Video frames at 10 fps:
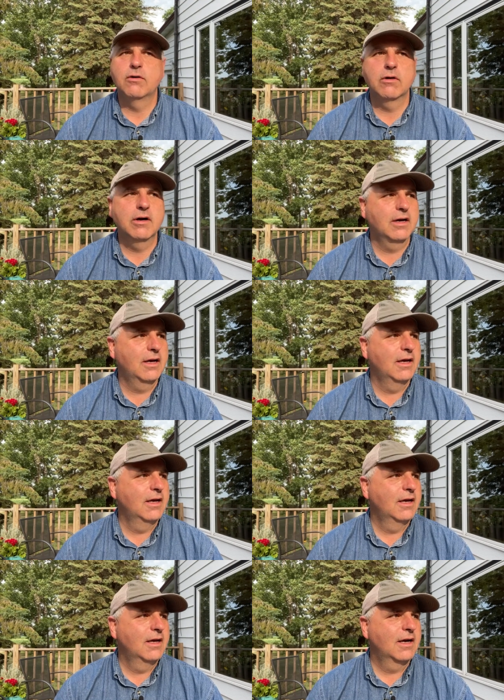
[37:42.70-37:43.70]
ordered it
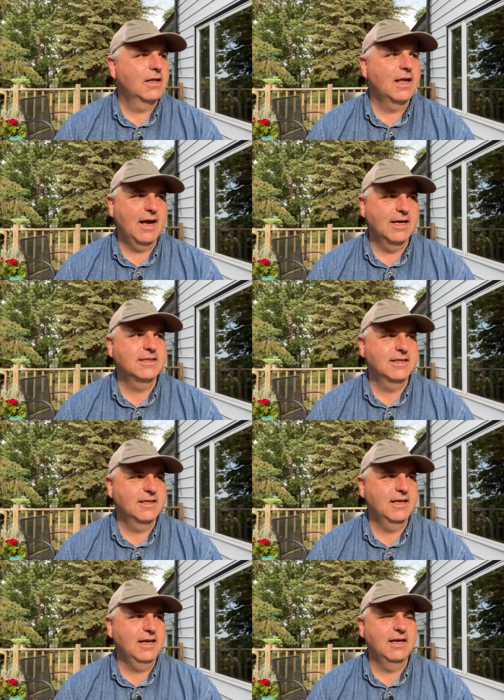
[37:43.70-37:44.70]
a lot
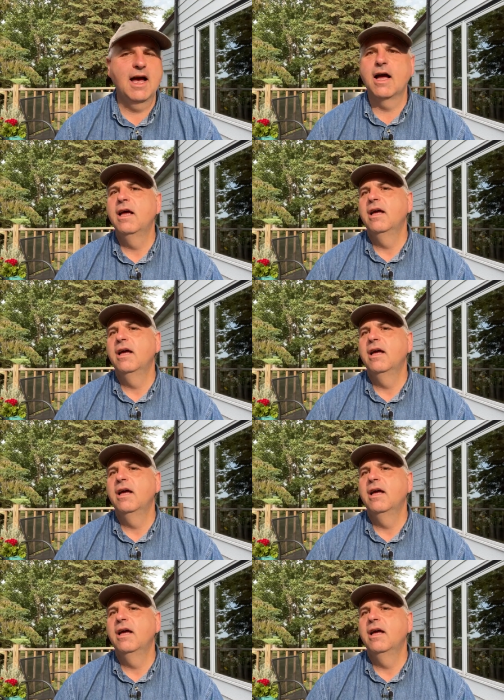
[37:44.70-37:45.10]
hesitantly. Yeah,